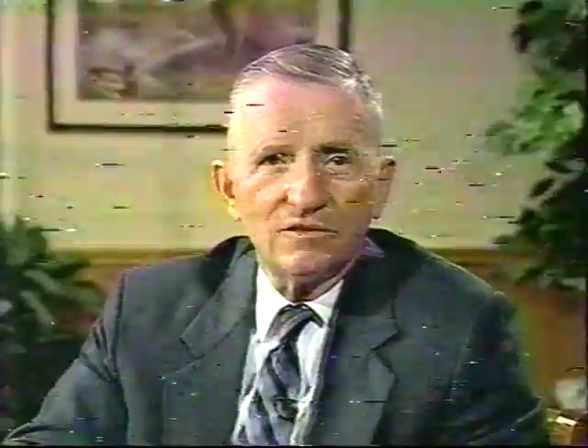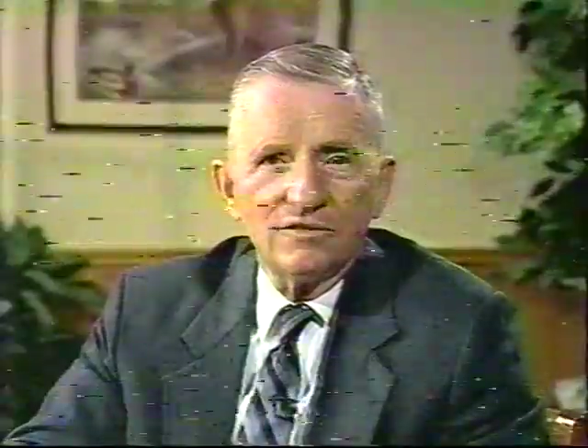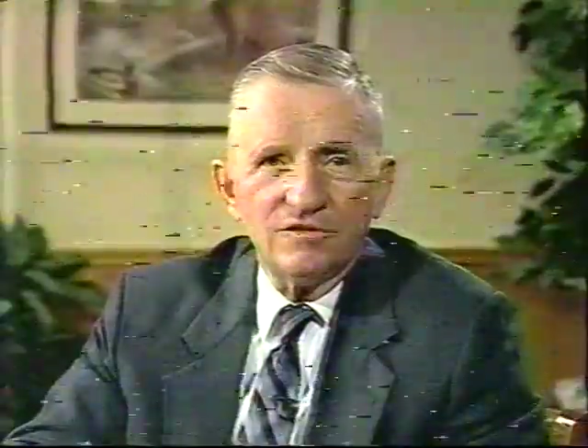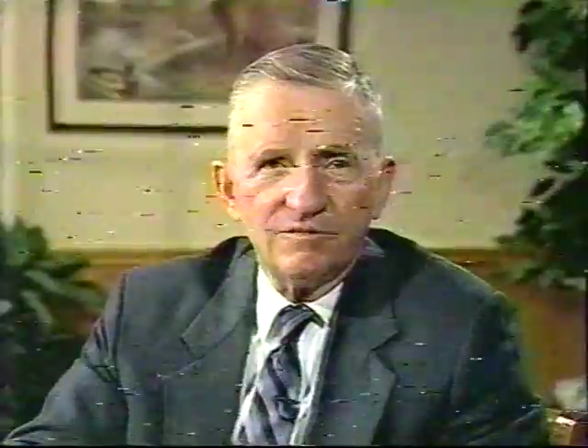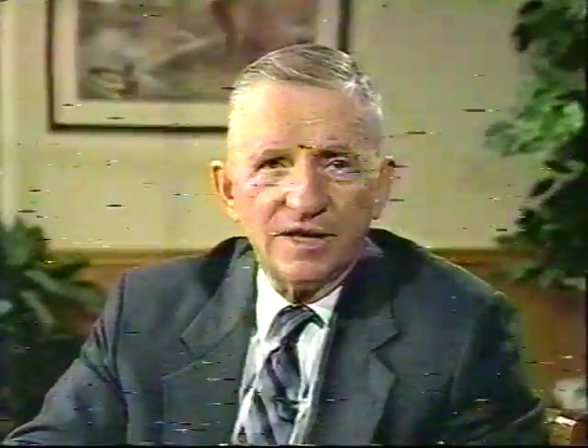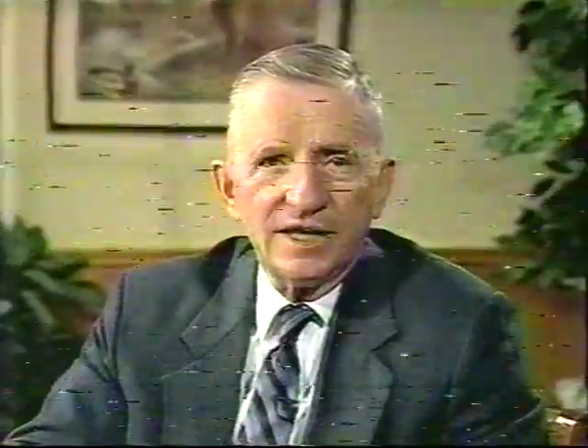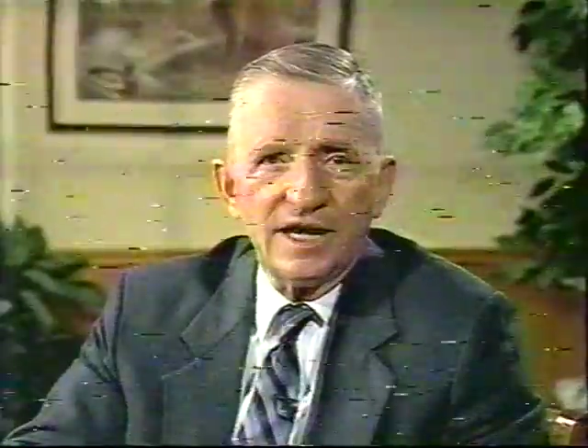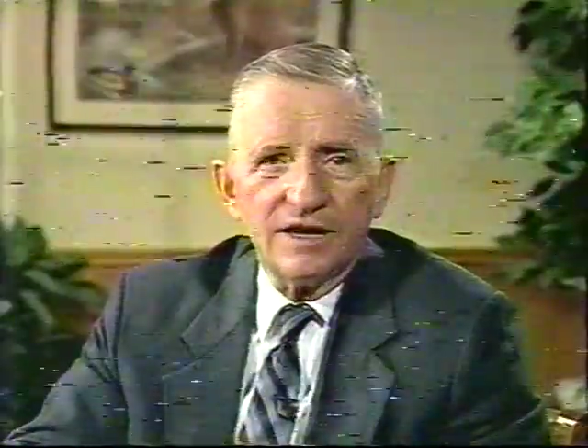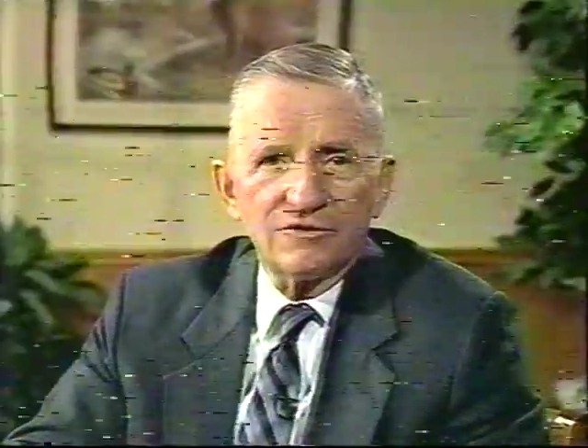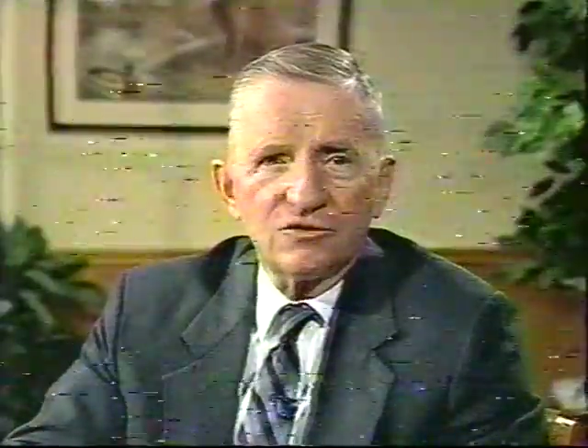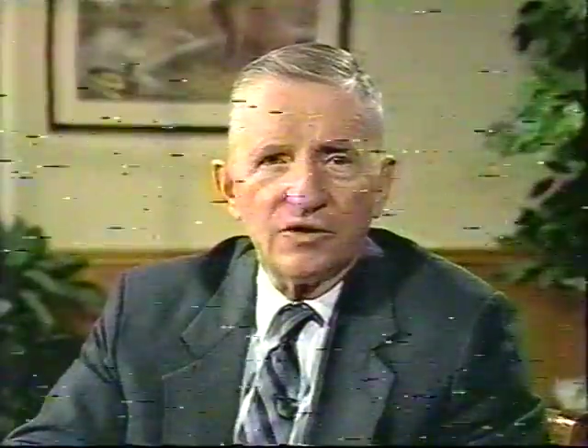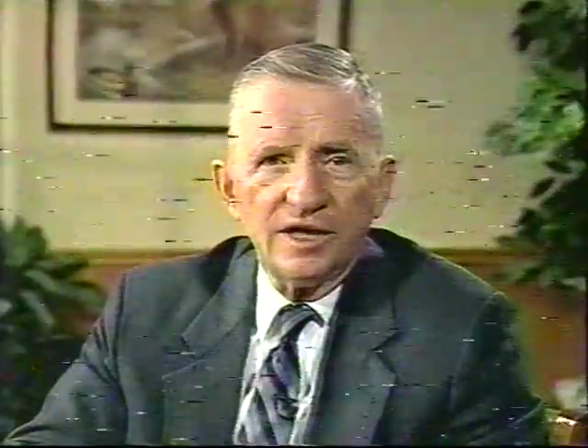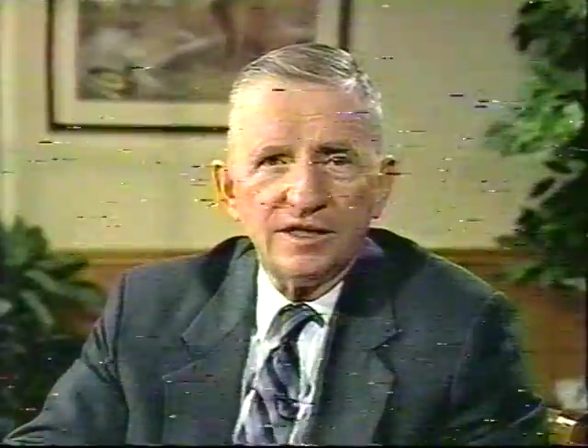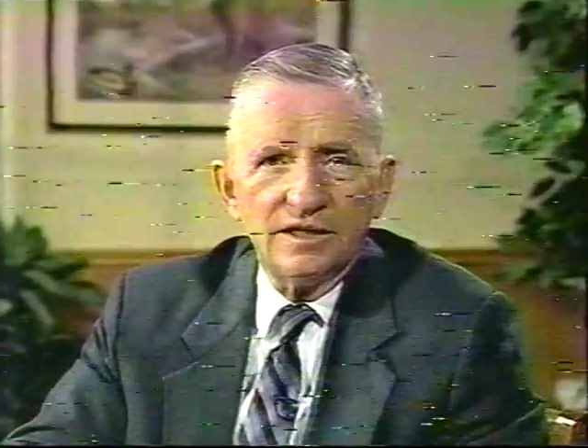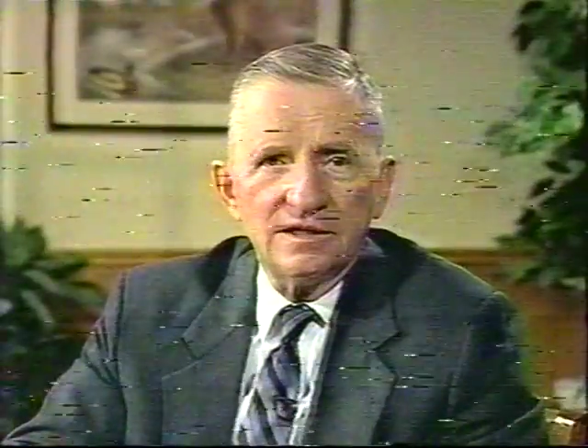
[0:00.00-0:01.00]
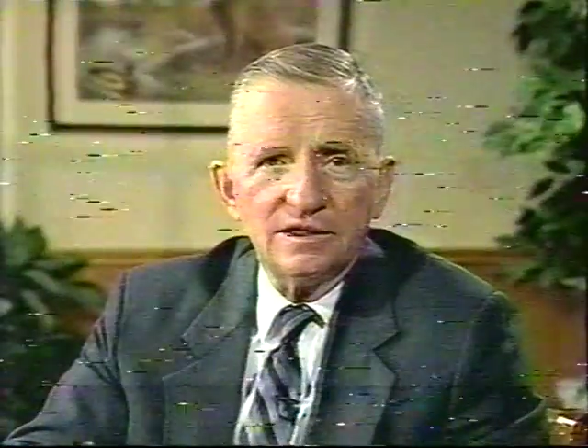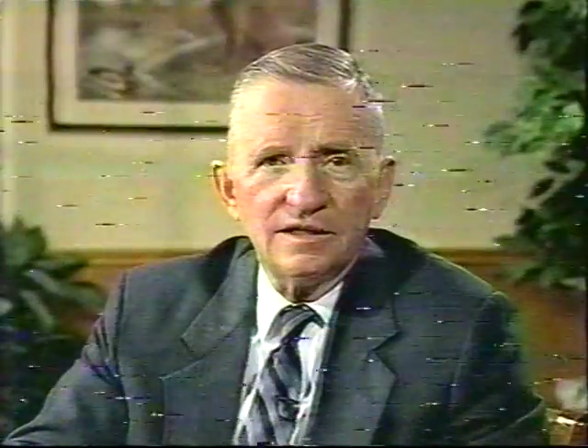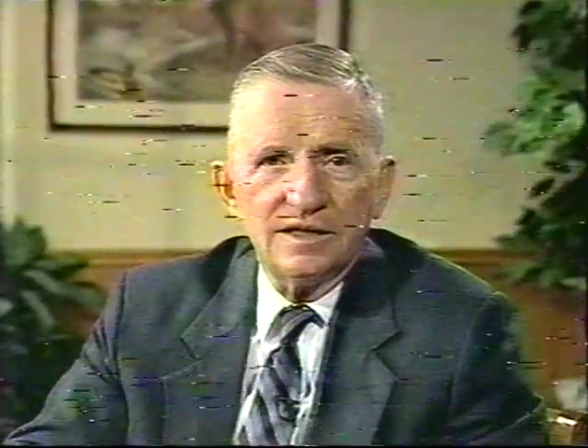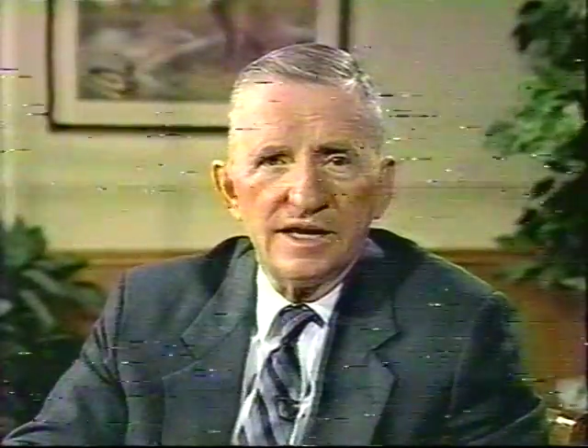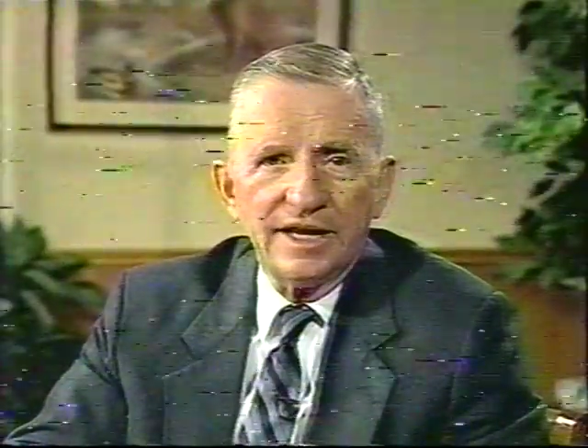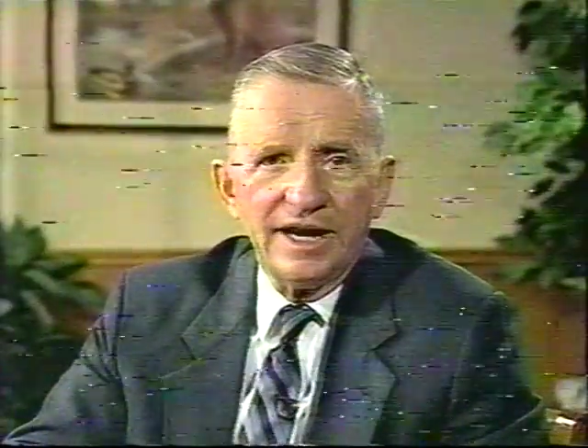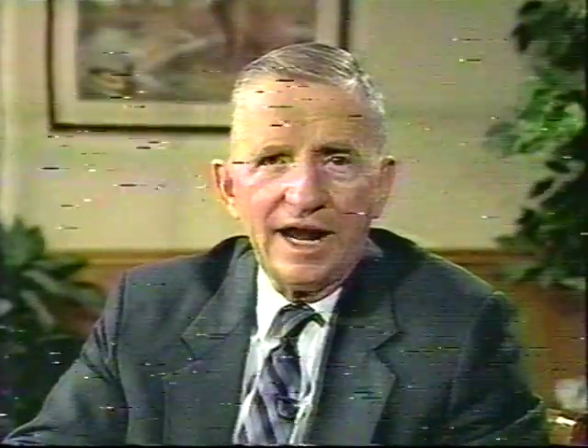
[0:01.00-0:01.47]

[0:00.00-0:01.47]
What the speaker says: we've been out-traded and